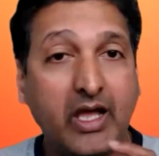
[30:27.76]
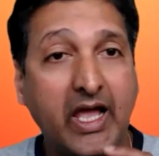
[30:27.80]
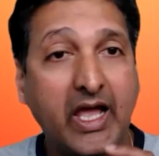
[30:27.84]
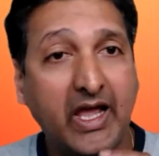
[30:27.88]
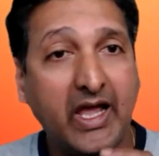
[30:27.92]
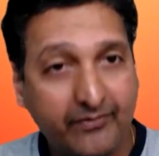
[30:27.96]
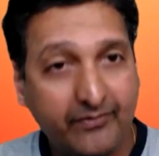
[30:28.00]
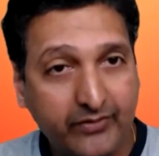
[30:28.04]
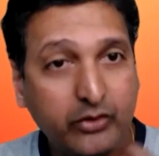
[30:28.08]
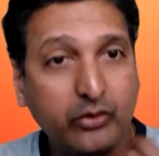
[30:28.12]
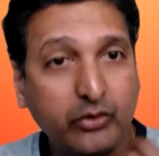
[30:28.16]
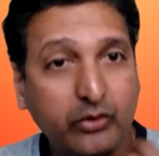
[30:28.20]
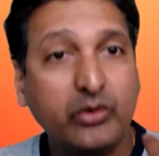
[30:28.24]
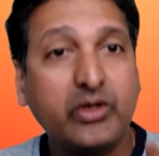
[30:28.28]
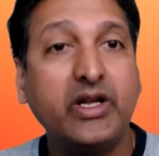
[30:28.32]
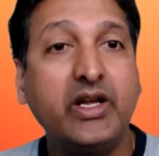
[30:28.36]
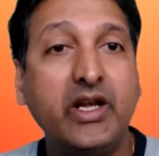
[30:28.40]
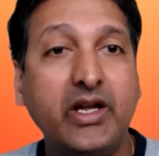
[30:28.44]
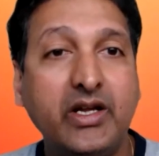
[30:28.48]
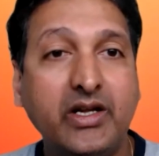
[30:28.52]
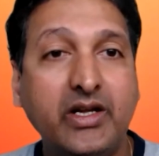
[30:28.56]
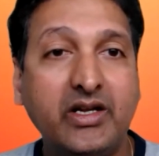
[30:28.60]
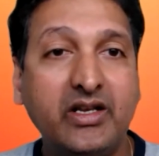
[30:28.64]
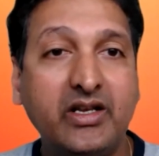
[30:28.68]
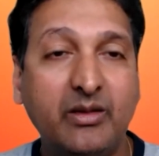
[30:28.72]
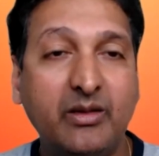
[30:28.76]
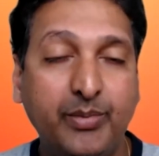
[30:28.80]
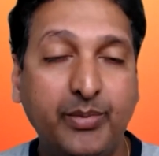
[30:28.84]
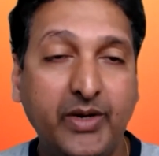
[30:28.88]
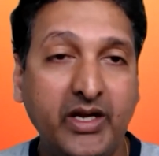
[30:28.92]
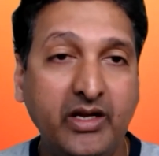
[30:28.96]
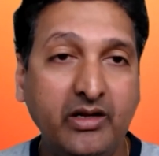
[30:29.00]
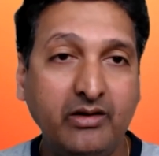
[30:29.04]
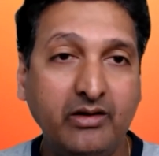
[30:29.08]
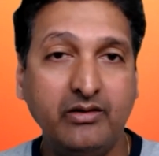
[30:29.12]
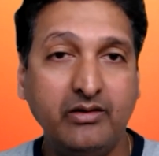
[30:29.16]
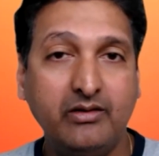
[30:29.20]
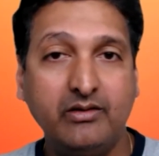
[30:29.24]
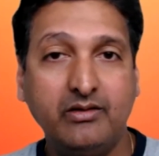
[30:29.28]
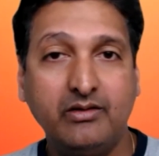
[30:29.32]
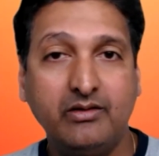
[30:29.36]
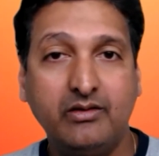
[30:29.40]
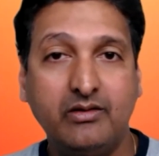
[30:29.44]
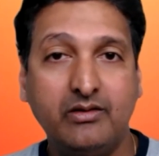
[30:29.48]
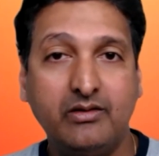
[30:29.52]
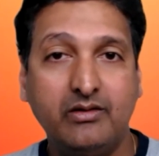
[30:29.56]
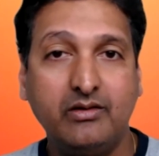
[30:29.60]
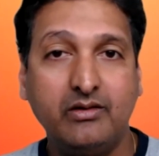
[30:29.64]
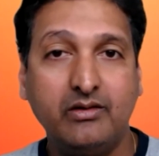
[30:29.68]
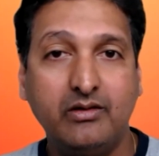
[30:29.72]
Have you created the pain
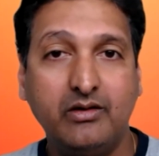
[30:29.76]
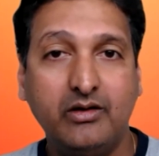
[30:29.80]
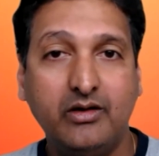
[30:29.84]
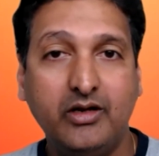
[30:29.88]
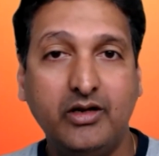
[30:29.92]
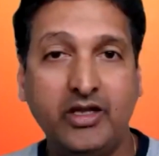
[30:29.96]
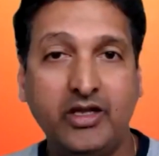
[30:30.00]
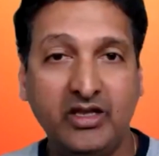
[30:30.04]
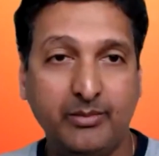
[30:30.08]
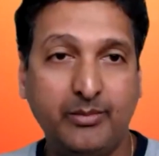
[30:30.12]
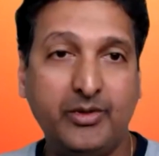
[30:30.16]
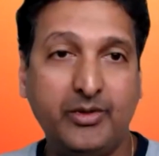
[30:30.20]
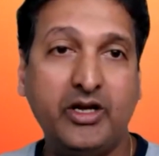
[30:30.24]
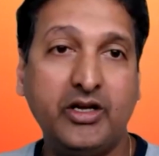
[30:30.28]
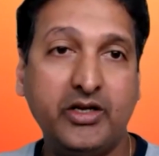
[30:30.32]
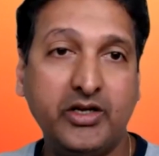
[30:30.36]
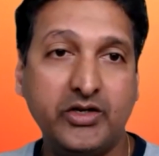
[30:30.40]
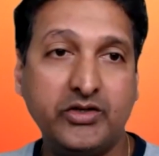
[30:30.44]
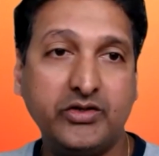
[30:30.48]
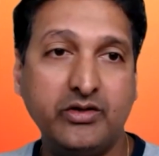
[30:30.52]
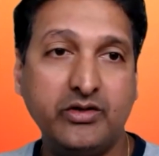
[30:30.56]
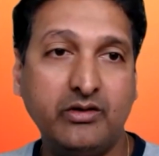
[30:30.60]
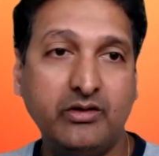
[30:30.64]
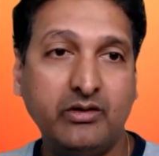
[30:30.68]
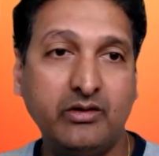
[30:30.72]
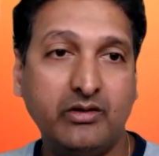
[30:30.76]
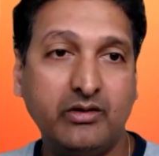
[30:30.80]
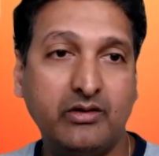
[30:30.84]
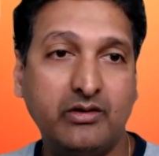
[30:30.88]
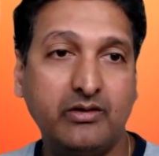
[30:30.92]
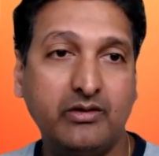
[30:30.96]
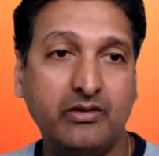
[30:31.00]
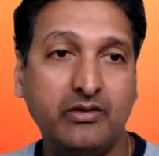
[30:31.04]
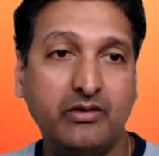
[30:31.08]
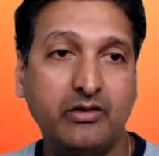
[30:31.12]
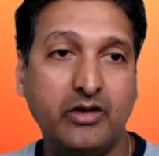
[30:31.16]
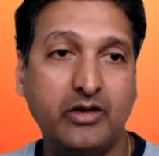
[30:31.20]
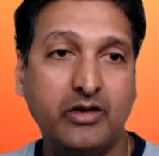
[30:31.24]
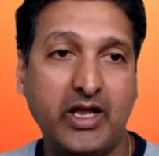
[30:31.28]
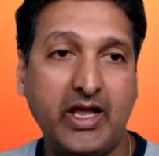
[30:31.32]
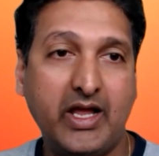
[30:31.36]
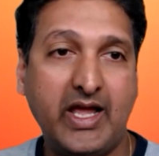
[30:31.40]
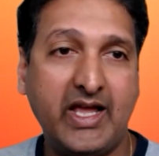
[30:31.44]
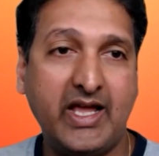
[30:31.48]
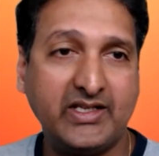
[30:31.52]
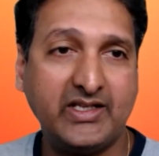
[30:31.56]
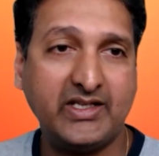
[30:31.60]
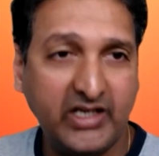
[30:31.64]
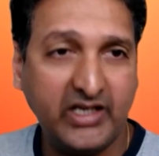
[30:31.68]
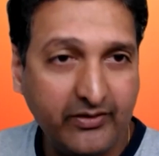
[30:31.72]
in the meditation?
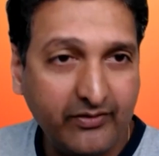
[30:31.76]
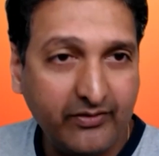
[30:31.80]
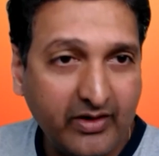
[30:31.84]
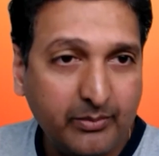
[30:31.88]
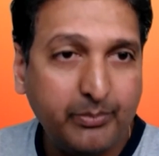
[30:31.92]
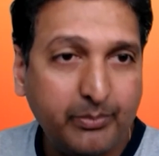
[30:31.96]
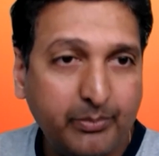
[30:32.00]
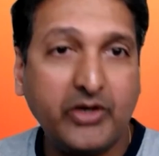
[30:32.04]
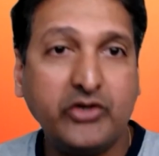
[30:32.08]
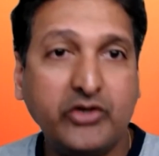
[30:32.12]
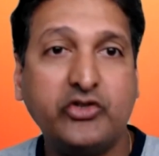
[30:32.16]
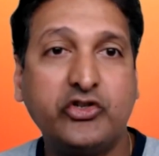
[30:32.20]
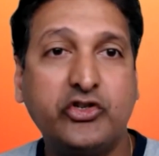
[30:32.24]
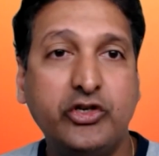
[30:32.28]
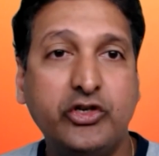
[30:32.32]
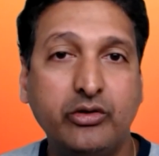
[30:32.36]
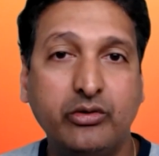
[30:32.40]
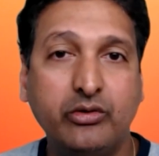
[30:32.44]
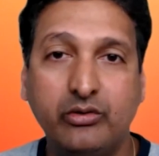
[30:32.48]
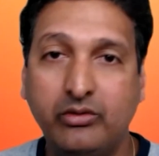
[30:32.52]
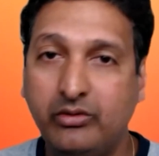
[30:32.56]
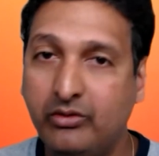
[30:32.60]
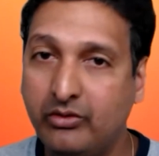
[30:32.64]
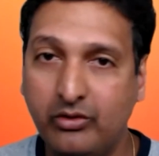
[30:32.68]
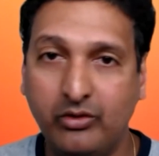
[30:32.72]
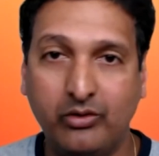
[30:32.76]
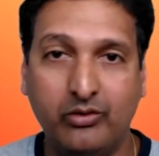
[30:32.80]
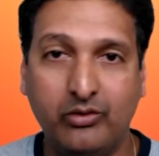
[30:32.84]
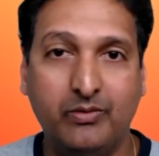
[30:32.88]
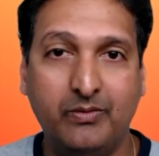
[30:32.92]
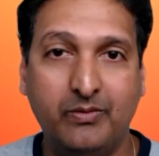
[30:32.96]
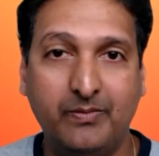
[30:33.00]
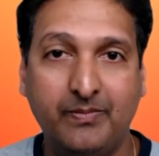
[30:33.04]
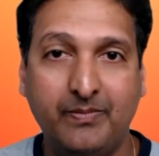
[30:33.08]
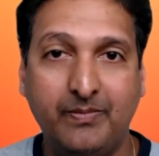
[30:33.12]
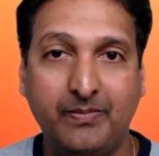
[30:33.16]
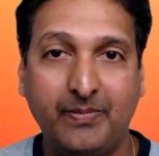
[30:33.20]
Has anyone punched you? No.